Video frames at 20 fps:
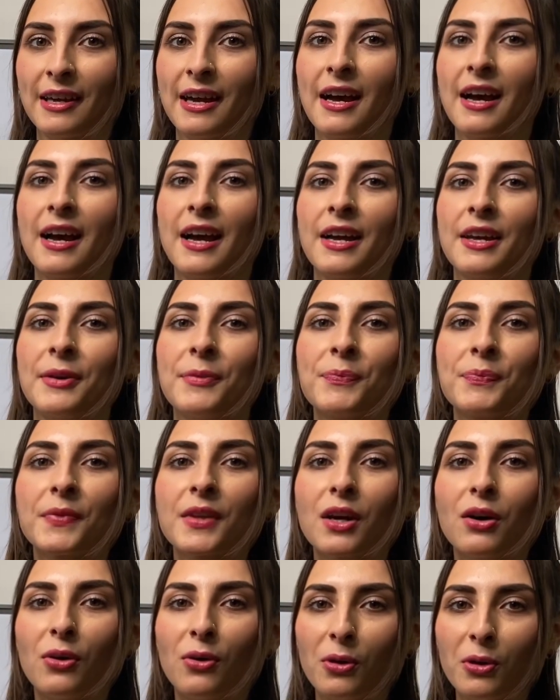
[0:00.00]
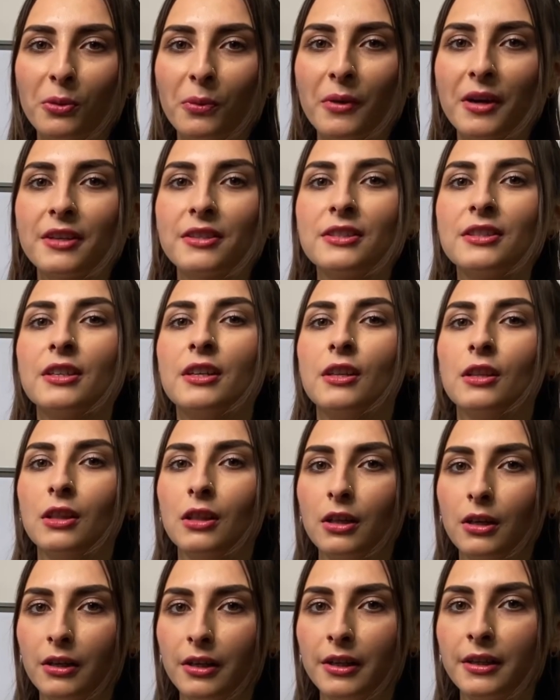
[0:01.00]
I always
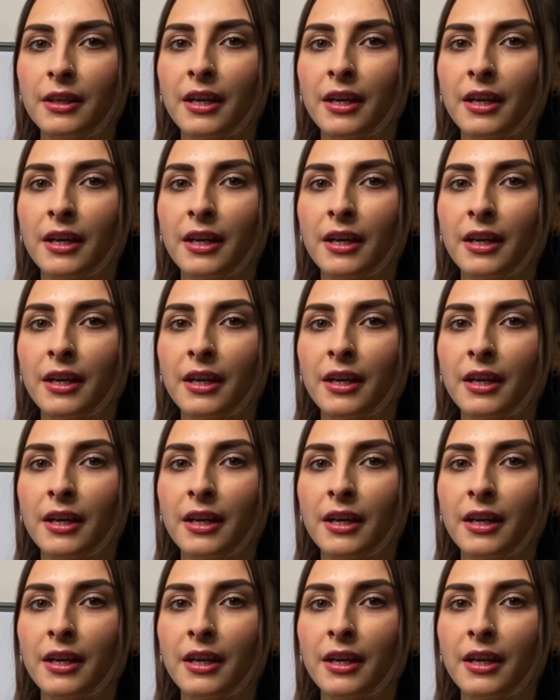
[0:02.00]
learn